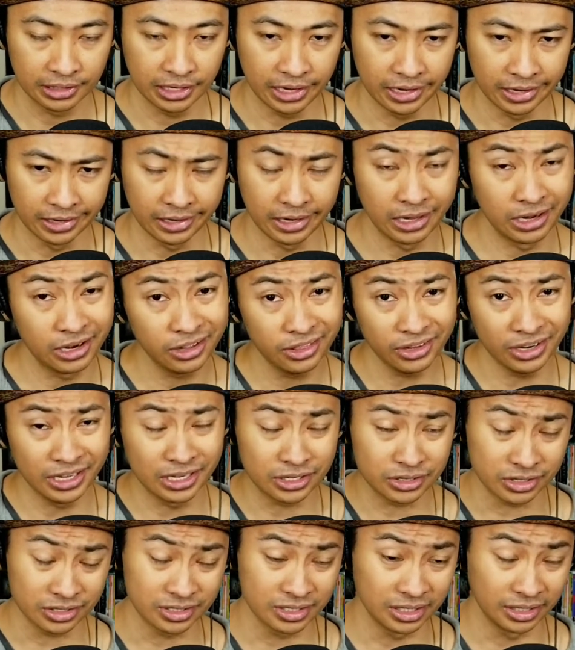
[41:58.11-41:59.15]
And another
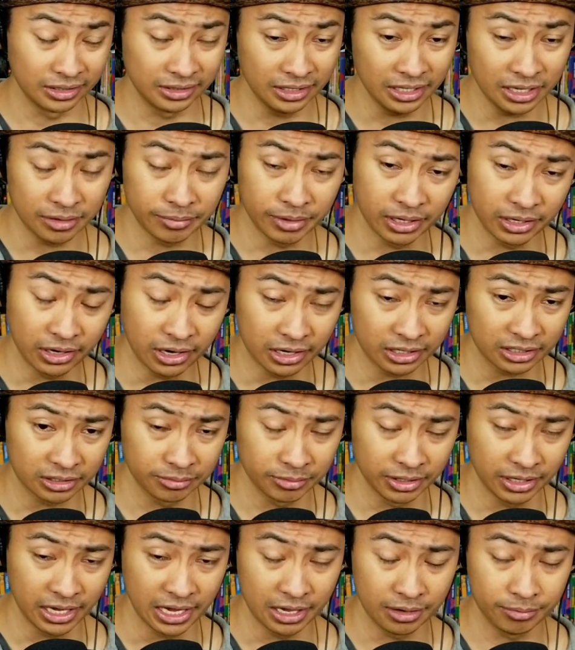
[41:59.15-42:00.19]
interesting thing about Doctor
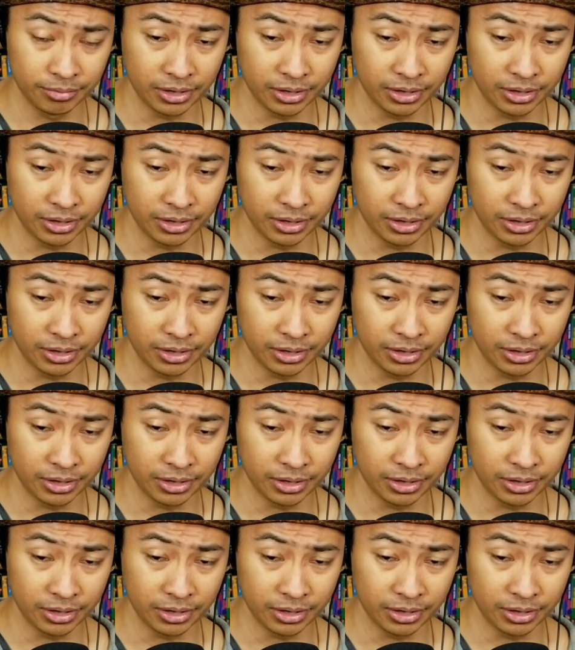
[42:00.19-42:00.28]
Manhattan,